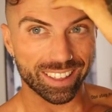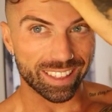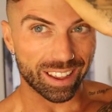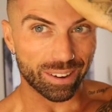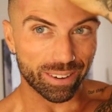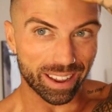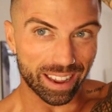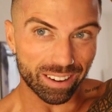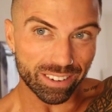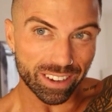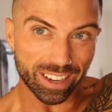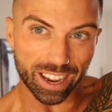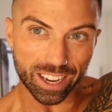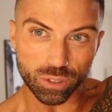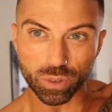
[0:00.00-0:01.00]
There we have
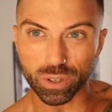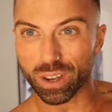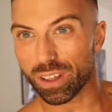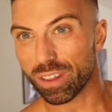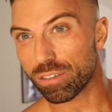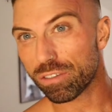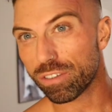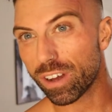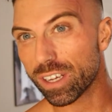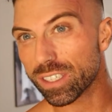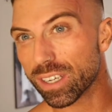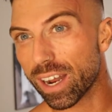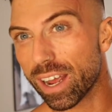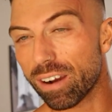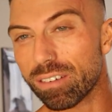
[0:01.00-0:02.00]
it, guys. We got the
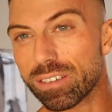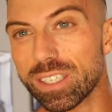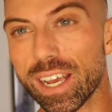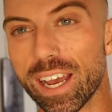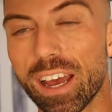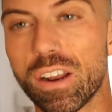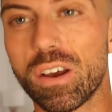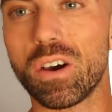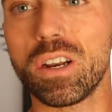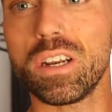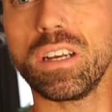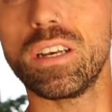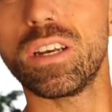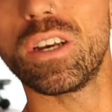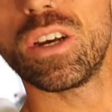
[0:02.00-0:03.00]
first layer of tan
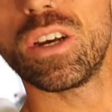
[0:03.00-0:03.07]
on.